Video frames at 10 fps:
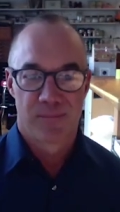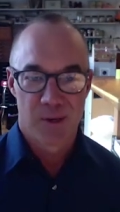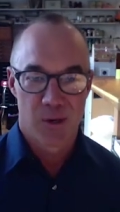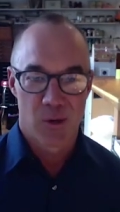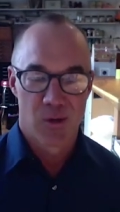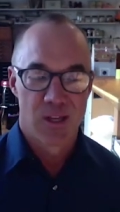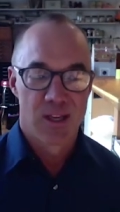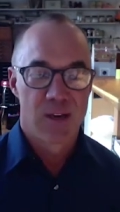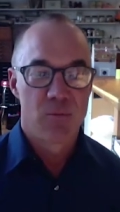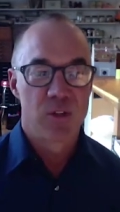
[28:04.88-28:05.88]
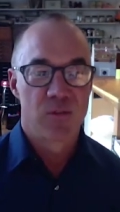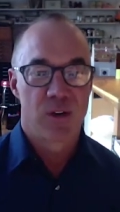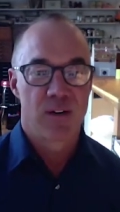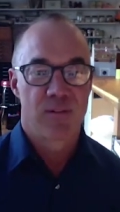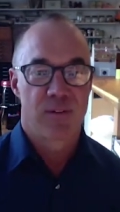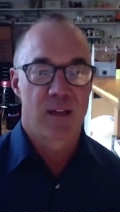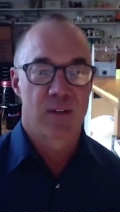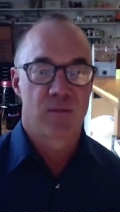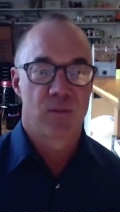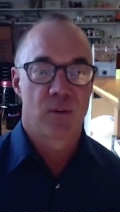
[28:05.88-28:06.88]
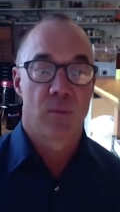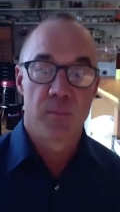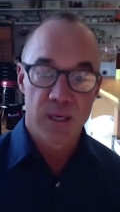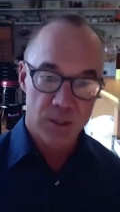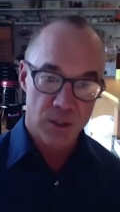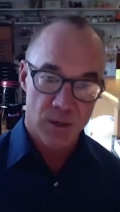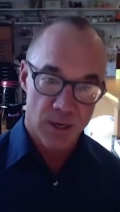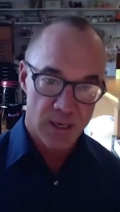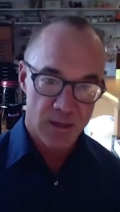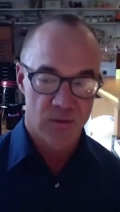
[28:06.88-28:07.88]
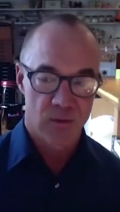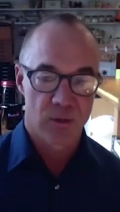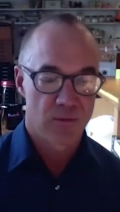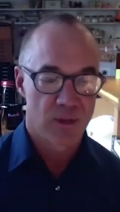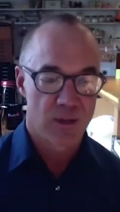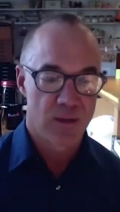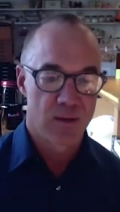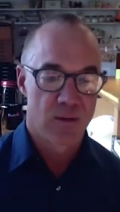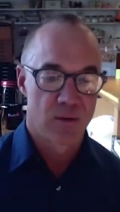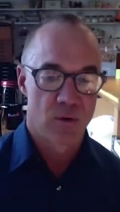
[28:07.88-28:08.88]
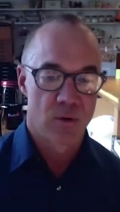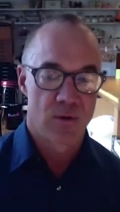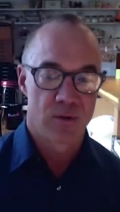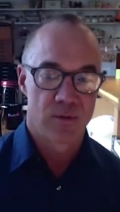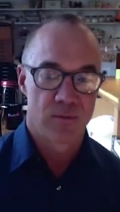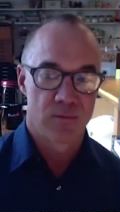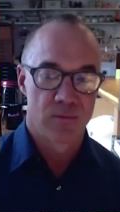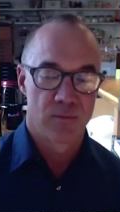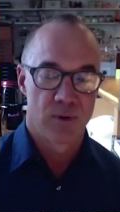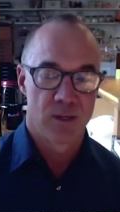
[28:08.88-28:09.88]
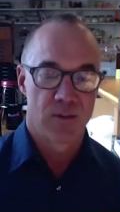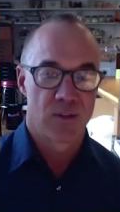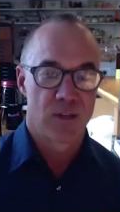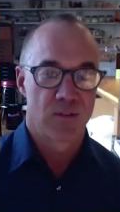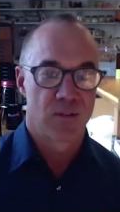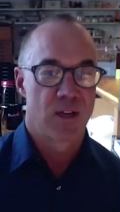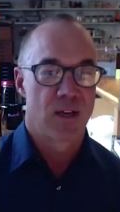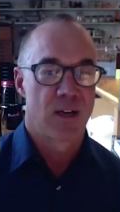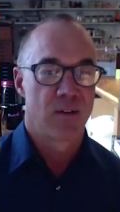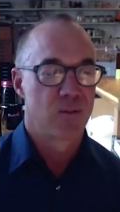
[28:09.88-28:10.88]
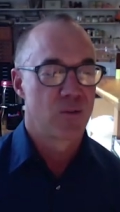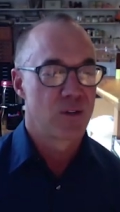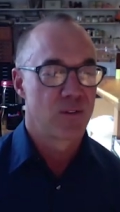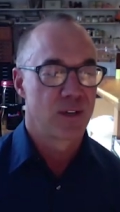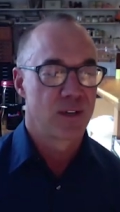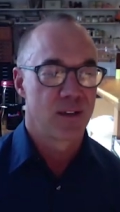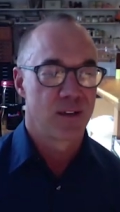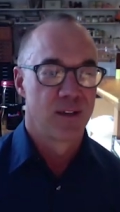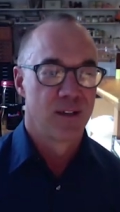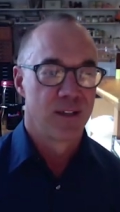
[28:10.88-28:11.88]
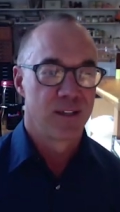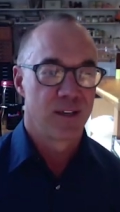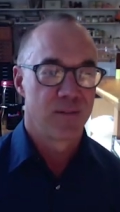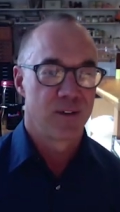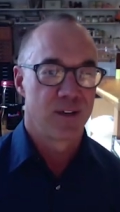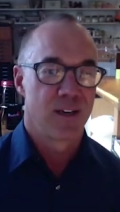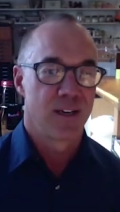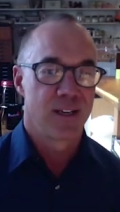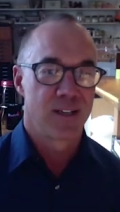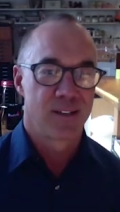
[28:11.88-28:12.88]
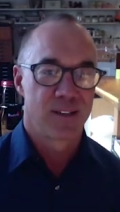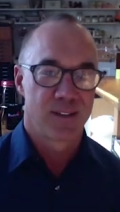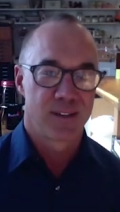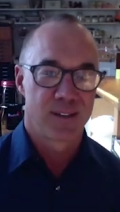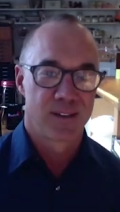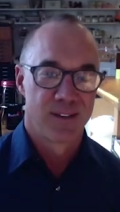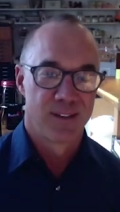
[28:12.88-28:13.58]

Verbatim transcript: you know, was very fanciful, miniaturized, sort of a Northern Renaissance style, sort of like a, Jan van Eyck uh,